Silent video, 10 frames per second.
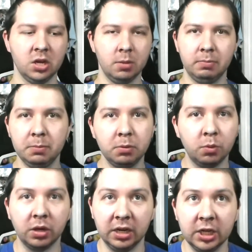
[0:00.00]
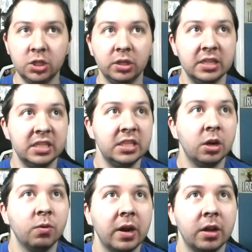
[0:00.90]
people would literally sit
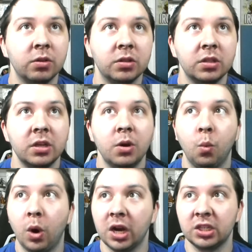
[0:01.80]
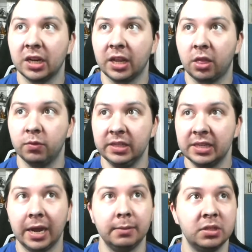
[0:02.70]
around, watch it like three
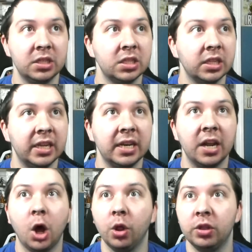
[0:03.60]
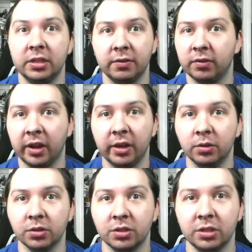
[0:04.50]
times just to get all the different
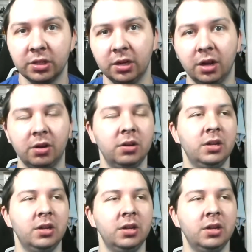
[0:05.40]
angles, you know?